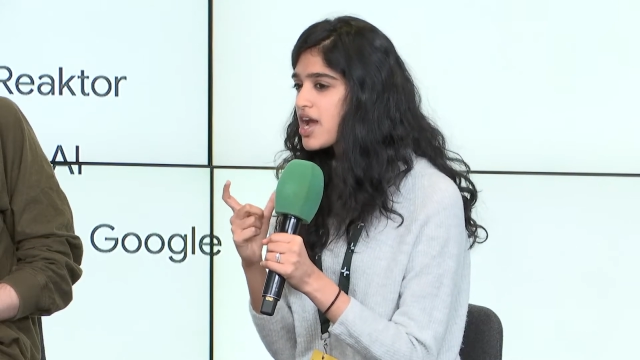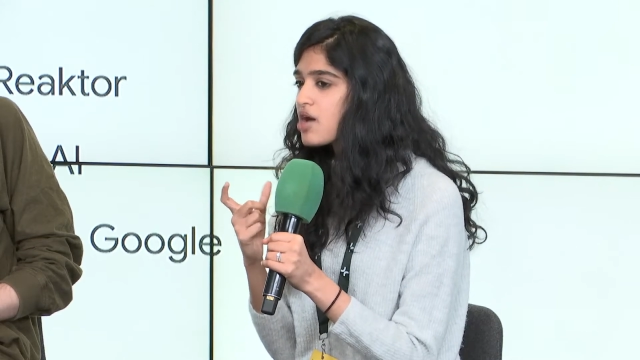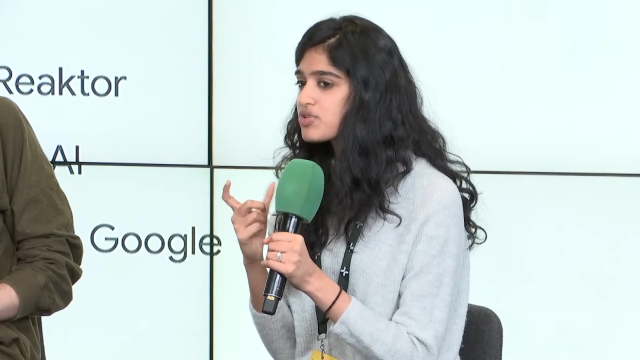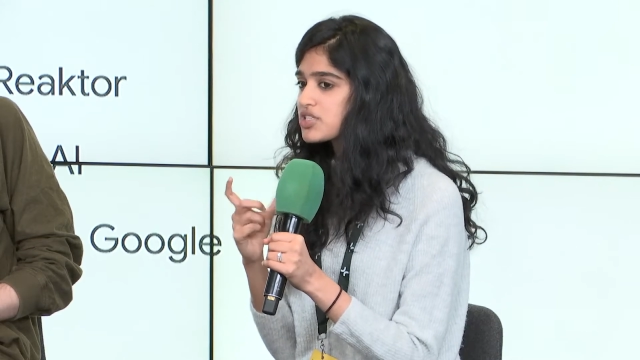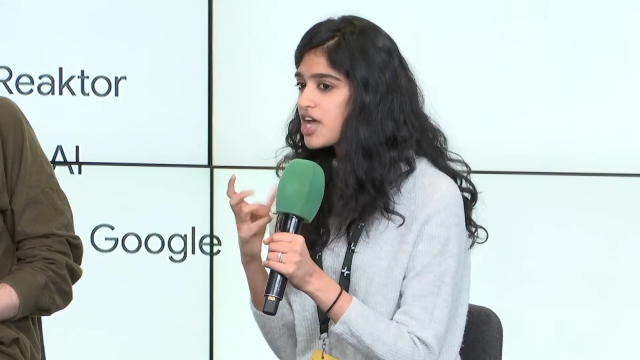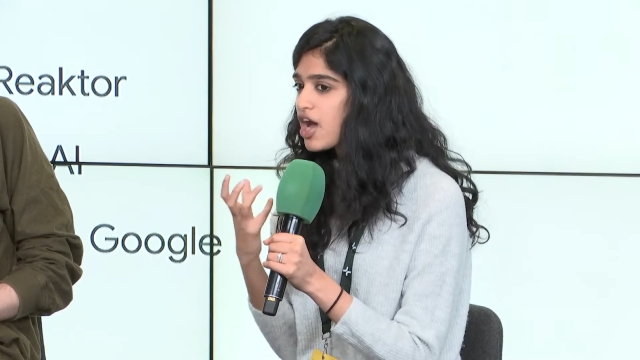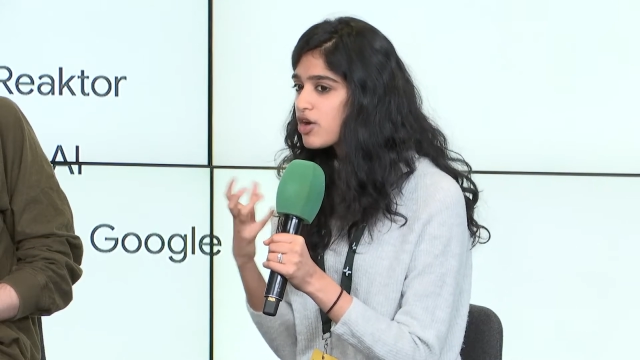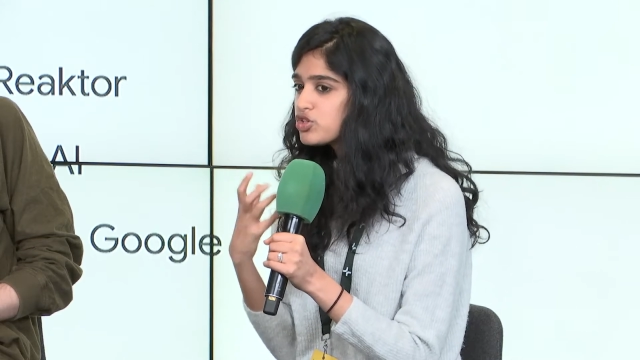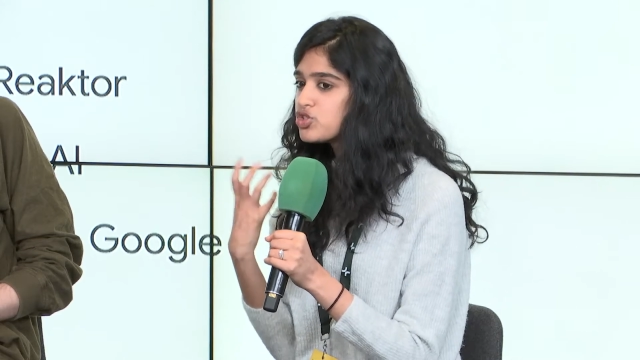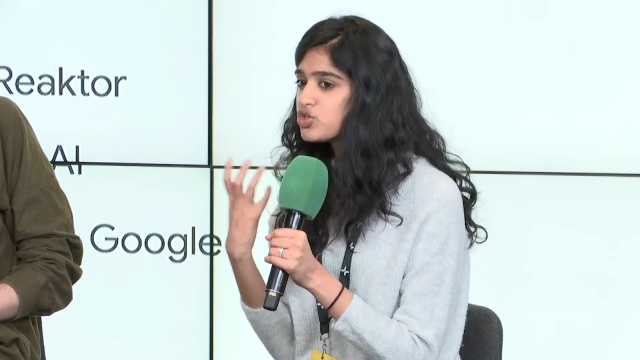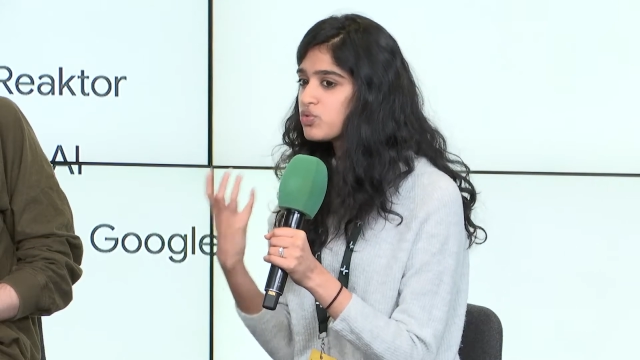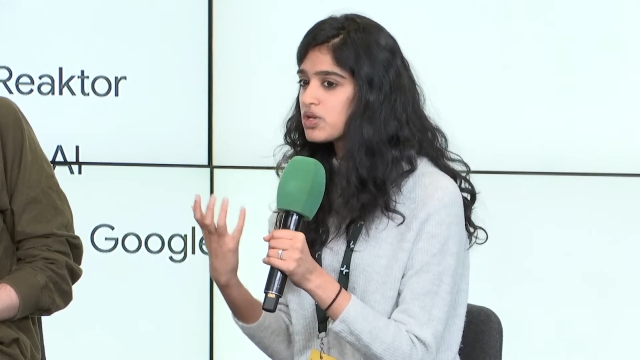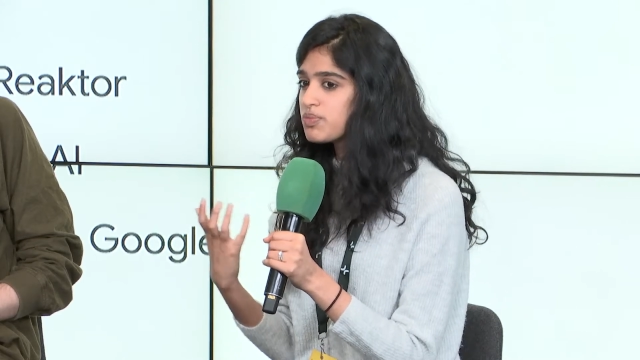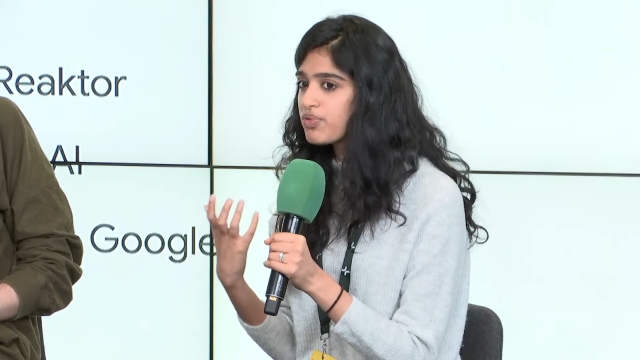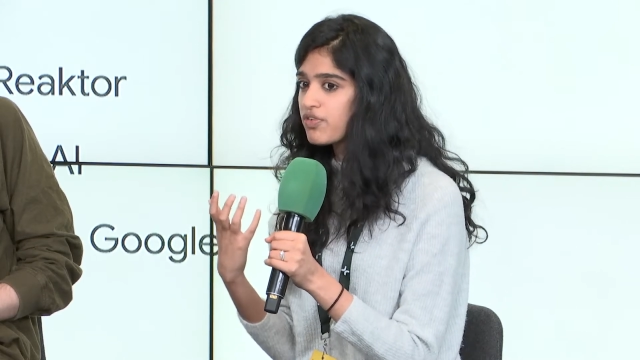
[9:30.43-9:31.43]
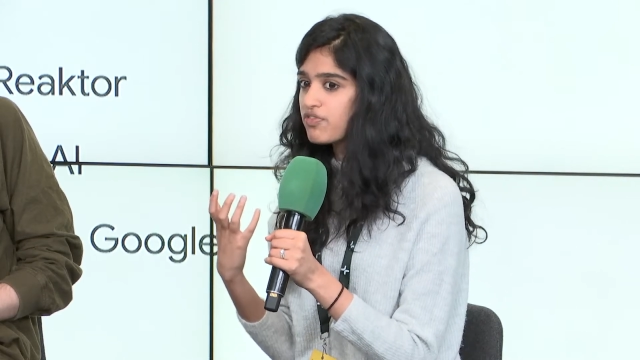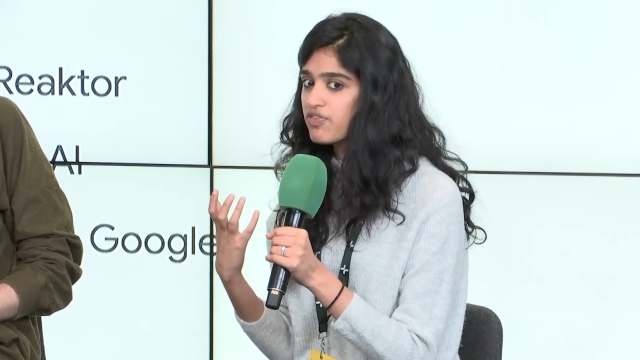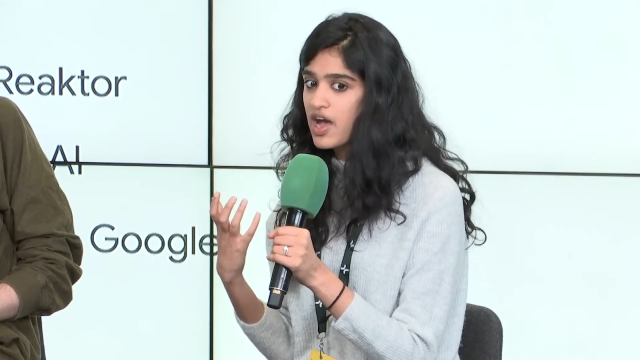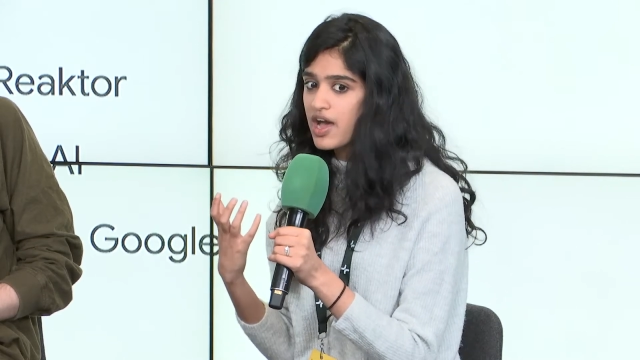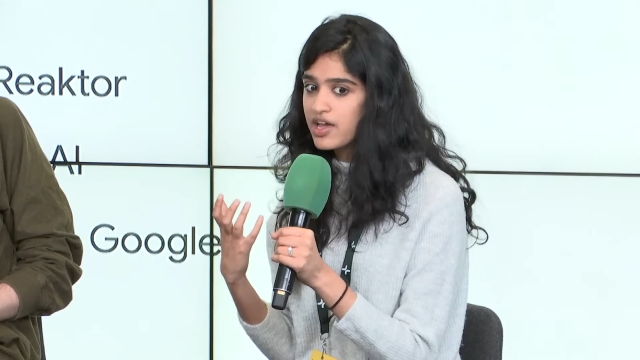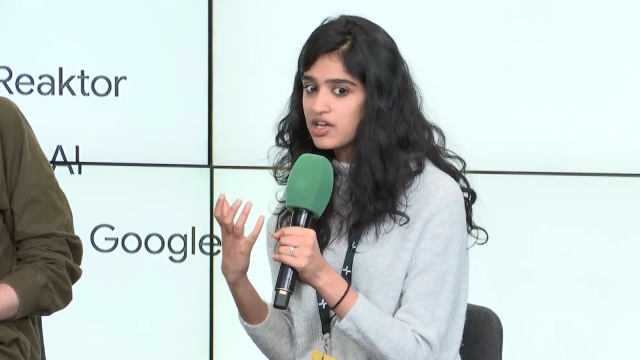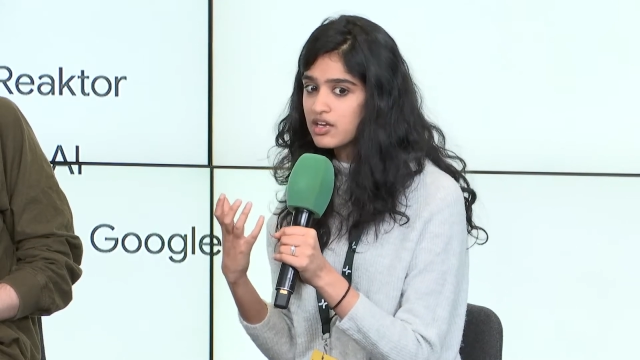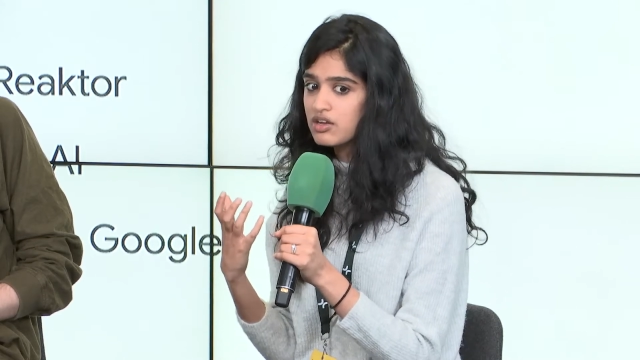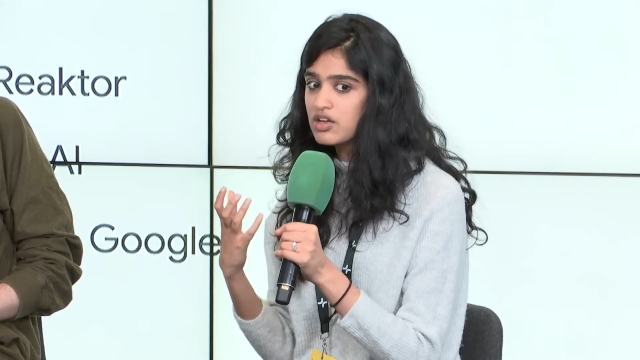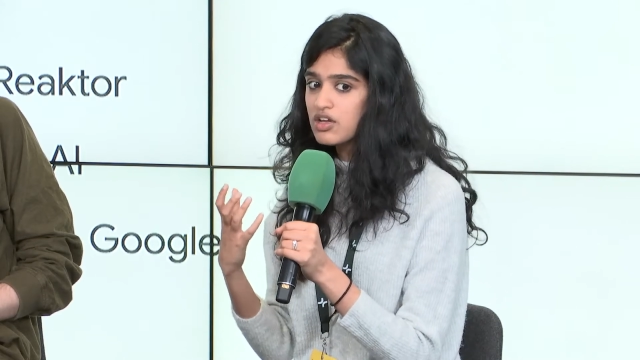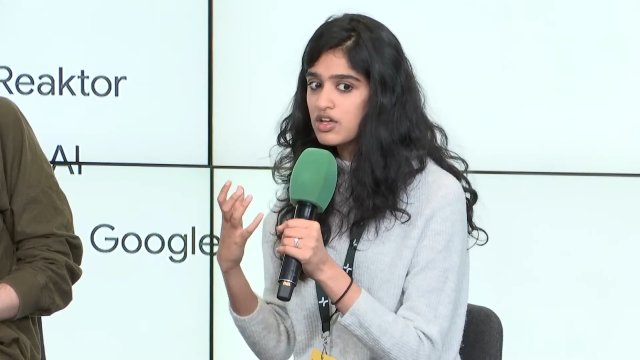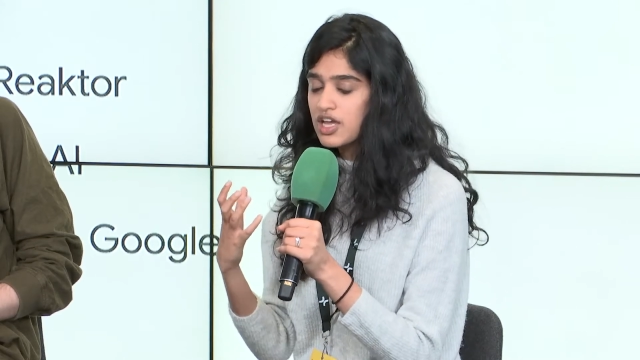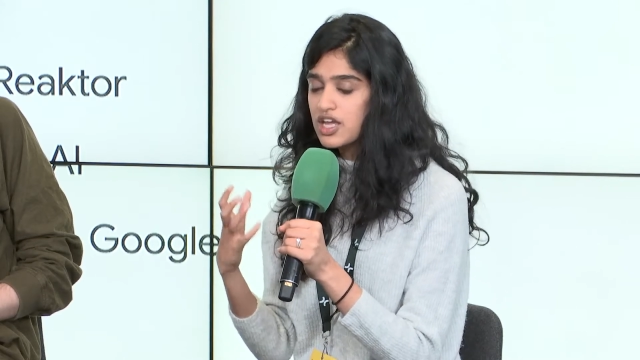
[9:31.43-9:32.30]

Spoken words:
now is how do we provide